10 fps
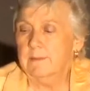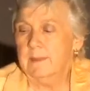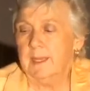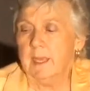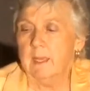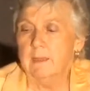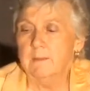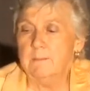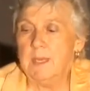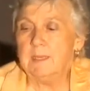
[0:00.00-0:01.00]
thing
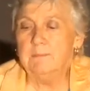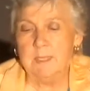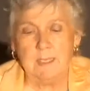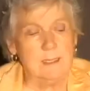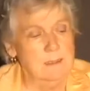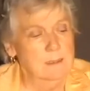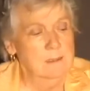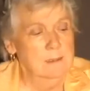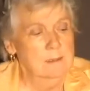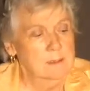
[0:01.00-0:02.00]
made me
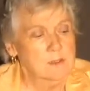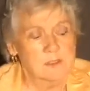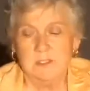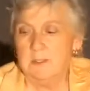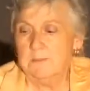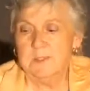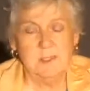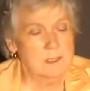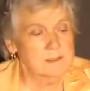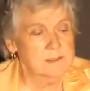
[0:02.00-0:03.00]
just
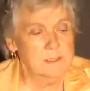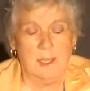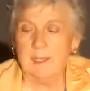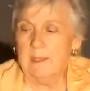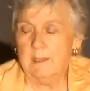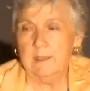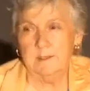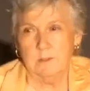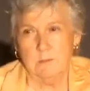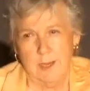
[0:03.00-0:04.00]
obsessed, and I
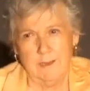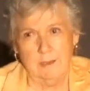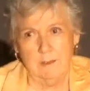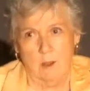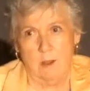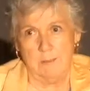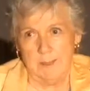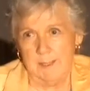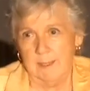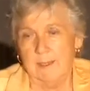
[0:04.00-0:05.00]
had to write an
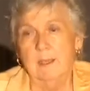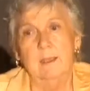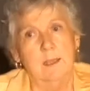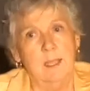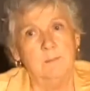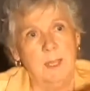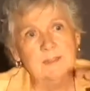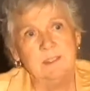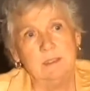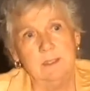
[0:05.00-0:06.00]
op-ed and
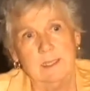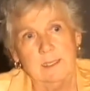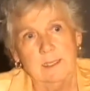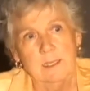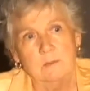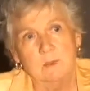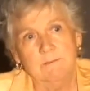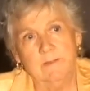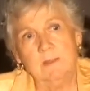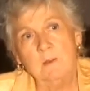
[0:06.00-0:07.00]
basically
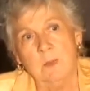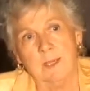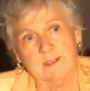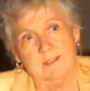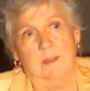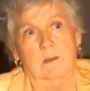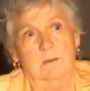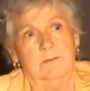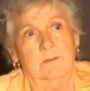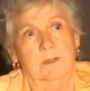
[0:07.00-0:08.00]
reveal
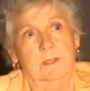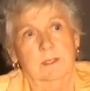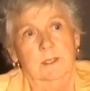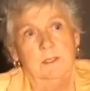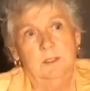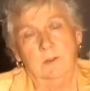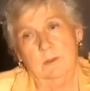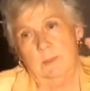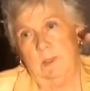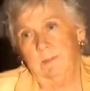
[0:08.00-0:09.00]
myself to
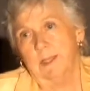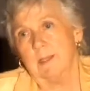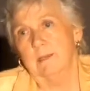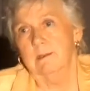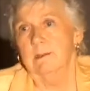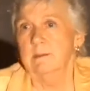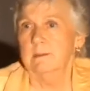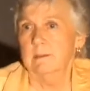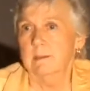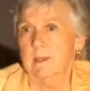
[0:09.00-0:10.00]
the public
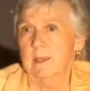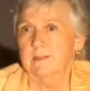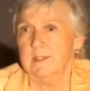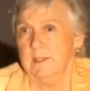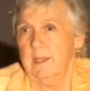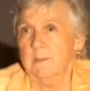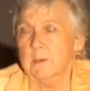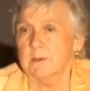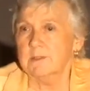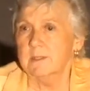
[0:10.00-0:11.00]
as a gay
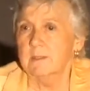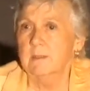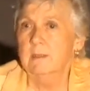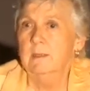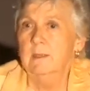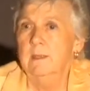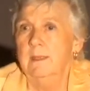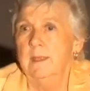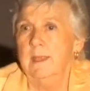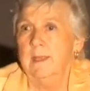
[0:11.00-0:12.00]
person
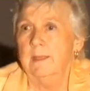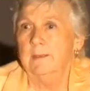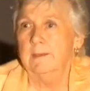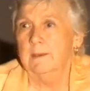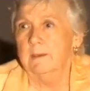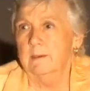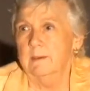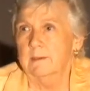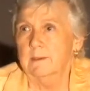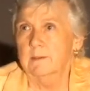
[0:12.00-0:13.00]

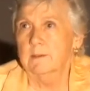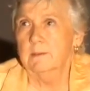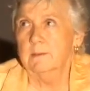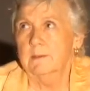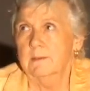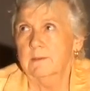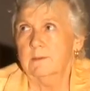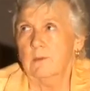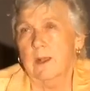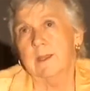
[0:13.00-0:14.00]
and
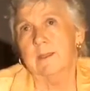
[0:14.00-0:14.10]
try